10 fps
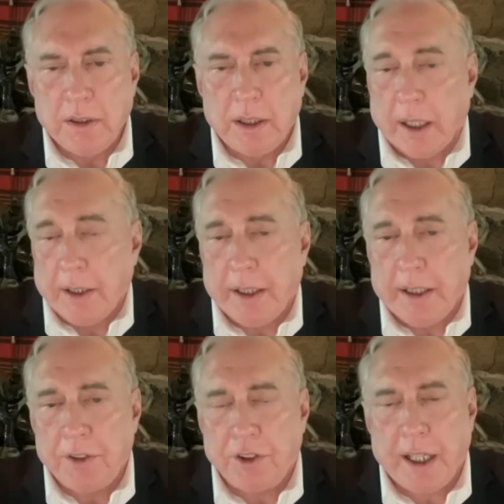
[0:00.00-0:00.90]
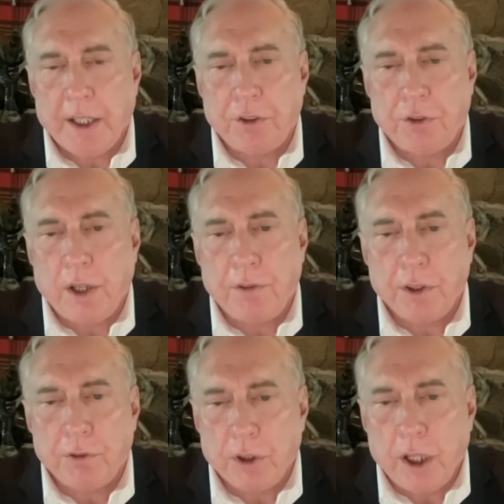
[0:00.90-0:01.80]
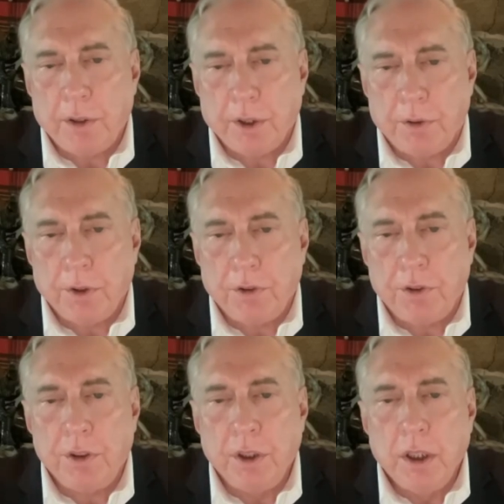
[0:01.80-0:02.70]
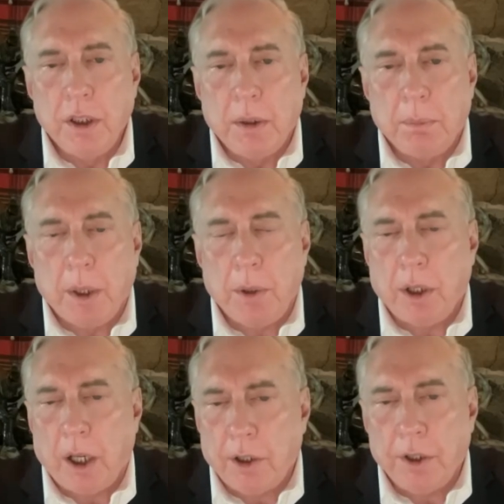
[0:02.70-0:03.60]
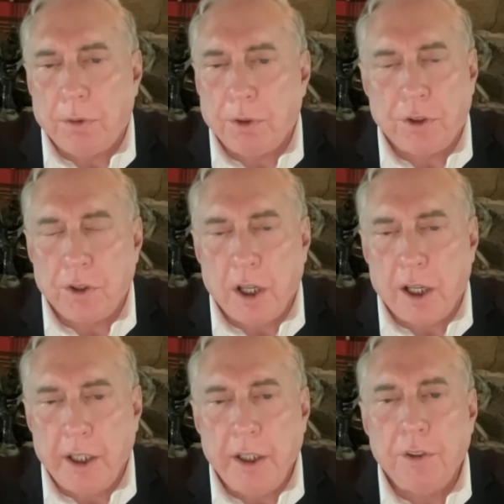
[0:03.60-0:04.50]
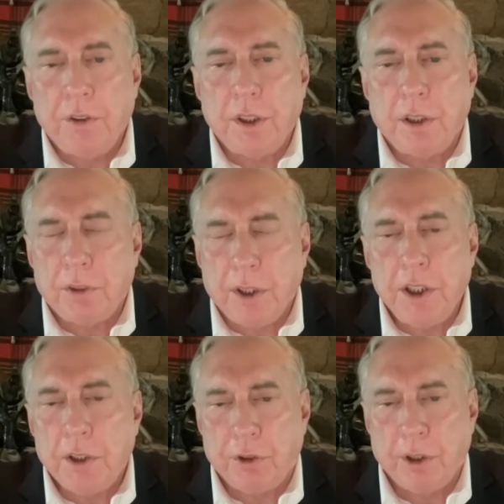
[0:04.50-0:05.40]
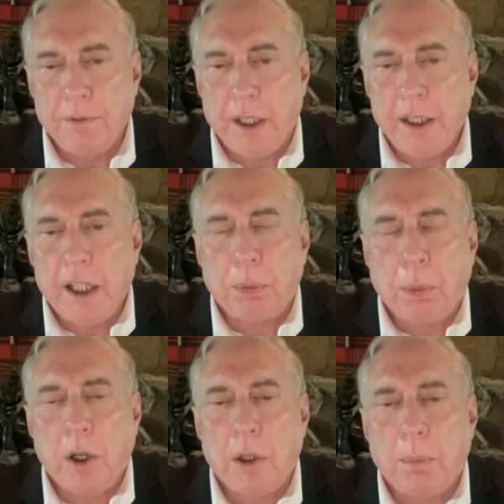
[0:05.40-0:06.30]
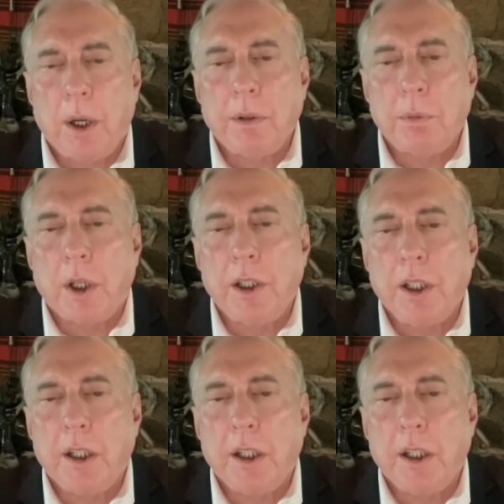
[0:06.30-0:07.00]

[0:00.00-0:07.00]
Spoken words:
I think that's catastrophic for our interests, but our interests are not his. They're very different. And that's part of the problem right now.